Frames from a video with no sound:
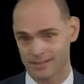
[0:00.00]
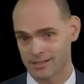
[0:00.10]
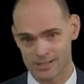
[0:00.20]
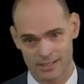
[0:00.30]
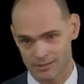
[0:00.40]

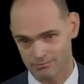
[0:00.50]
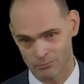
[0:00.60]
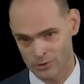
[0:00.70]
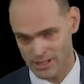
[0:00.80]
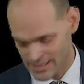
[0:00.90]
Because it
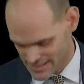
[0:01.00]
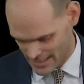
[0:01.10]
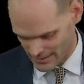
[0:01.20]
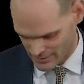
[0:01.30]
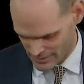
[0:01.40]
wouldn't
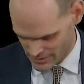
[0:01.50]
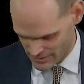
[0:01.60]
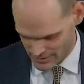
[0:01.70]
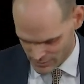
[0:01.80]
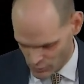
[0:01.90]
contain it,
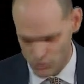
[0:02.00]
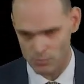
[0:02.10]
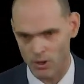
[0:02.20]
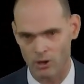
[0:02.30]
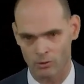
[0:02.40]
this too
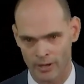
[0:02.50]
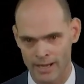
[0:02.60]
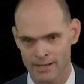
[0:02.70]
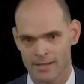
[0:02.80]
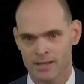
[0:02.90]
small,
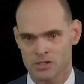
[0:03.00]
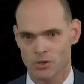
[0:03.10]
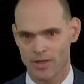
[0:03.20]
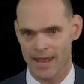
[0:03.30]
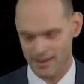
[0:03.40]
right?
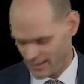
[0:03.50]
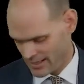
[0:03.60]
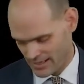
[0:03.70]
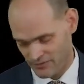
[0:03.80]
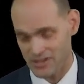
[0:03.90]
So
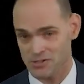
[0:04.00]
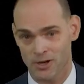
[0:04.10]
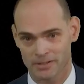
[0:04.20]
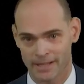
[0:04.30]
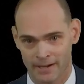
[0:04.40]
and if they
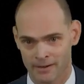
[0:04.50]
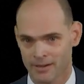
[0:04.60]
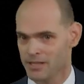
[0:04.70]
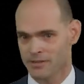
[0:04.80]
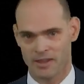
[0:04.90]
start there,
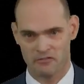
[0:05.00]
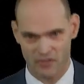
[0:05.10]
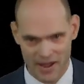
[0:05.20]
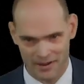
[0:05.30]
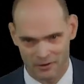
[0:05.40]
they
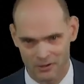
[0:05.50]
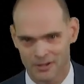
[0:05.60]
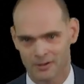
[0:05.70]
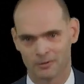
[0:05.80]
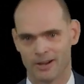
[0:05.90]
fail,
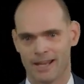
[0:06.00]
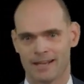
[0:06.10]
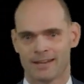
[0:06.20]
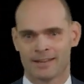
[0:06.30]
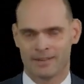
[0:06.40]

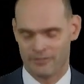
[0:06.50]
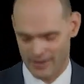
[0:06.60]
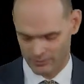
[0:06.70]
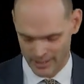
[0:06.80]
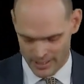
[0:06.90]
right? They
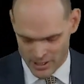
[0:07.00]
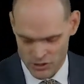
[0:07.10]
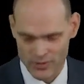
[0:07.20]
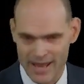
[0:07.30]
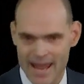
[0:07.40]
fail, right?
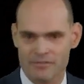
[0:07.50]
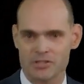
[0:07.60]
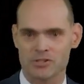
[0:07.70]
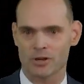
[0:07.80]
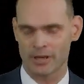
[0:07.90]
So they have
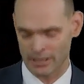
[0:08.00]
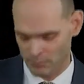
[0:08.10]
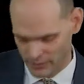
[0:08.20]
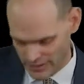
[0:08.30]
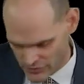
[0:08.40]
to start in a
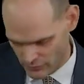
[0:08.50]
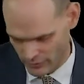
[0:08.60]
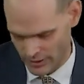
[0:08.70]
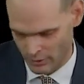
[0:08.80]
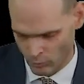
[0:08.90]
place,
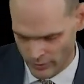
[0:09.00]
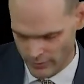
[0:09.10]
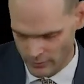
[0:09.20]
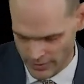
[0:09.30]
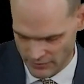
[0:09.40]
where
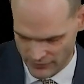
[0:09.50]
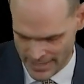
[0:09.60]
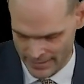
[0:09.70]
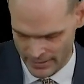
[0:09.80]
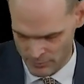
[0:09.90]
they're looking for
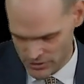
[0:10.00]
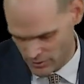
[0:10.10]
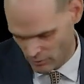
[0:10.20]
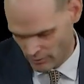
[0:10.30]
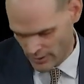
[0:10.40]
that item,
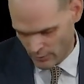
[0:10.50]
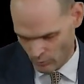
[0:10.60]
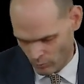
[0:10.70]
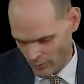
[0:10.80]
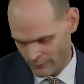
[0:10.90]
so
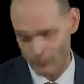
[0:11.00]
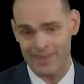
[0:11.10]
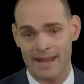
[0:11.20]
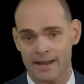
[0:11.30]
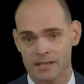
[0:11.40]
where
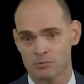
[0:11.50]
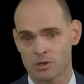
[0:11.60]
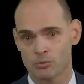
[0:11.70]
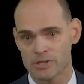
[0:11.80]
that item could